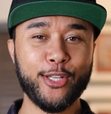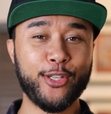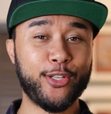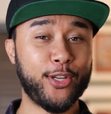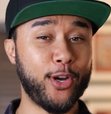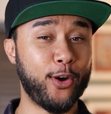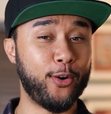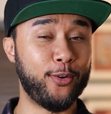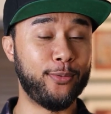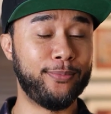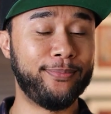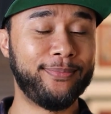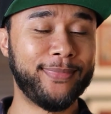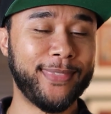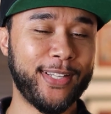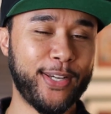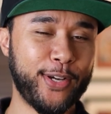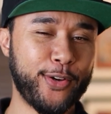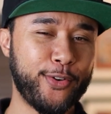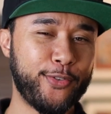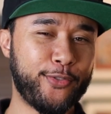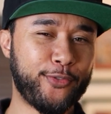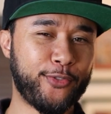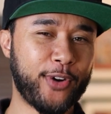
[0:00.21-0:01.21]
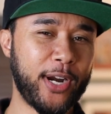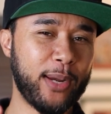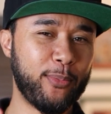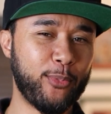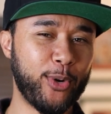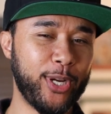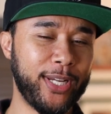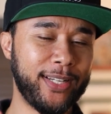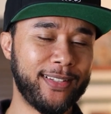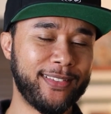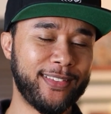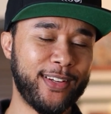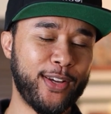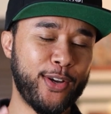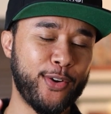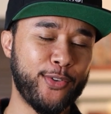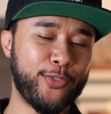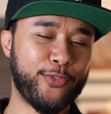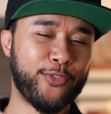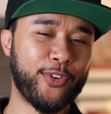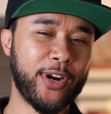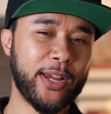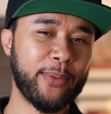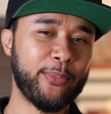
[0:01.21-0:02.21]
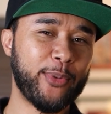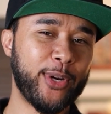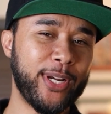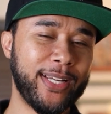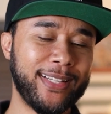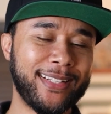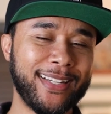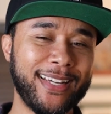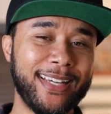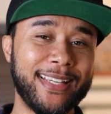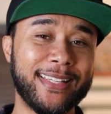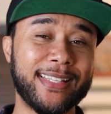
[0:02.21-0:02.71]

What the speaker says: So, frame rate. Frame rate